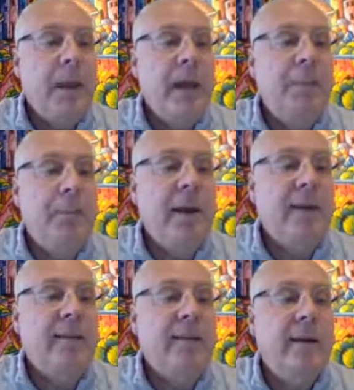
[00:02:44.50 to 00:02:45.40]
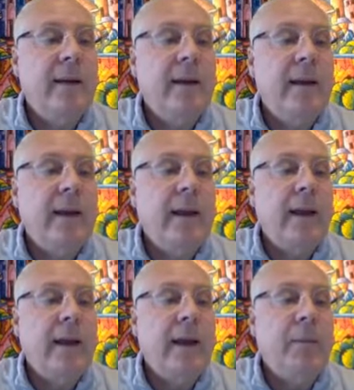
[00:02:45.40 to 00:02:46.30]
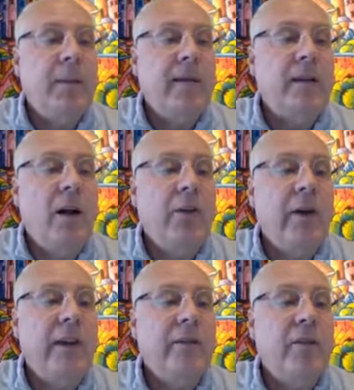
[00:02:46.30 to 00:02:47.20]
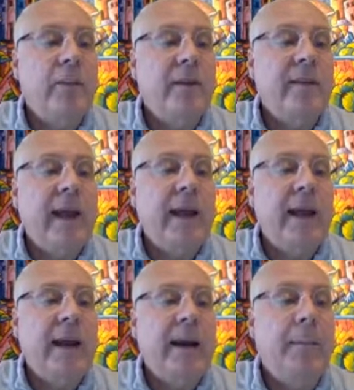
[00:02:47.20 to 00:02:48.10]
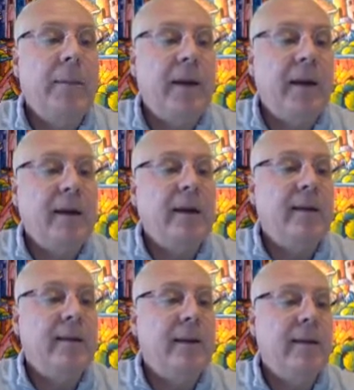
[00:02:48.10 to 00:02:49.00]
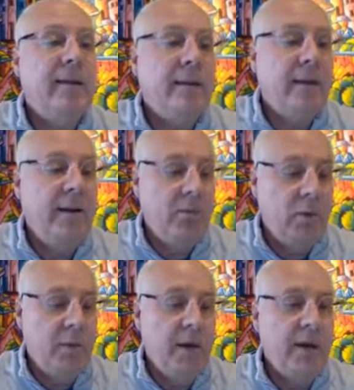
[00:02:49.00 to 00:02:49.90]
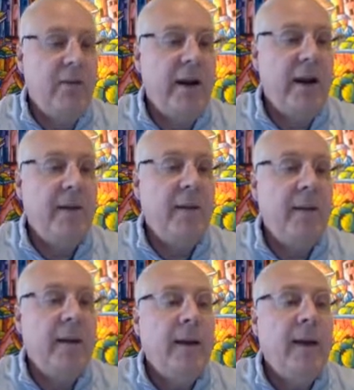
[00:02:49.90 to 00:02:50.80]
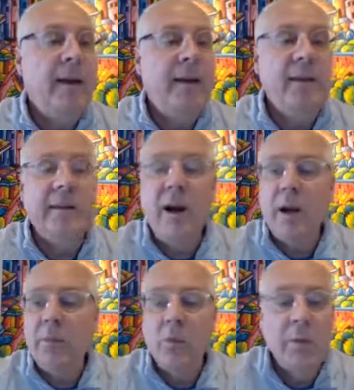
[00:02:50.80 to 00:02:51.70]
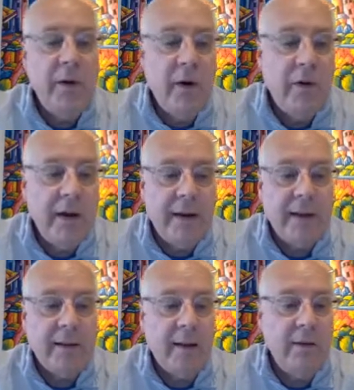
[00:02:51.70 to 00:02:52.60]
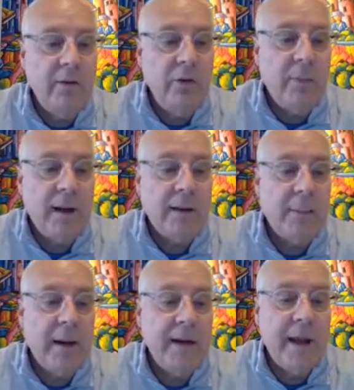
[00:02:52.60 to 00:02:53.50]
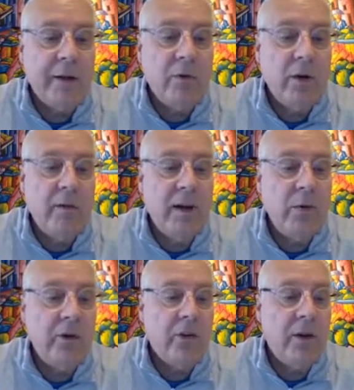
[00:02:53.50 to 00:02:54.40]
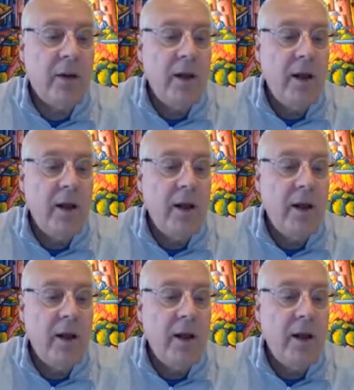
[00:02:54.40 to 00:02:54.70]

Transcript: it picks it picks all the rates from the scale A, and these would be the rate in these columns would be the rate that is used by the actual valuation.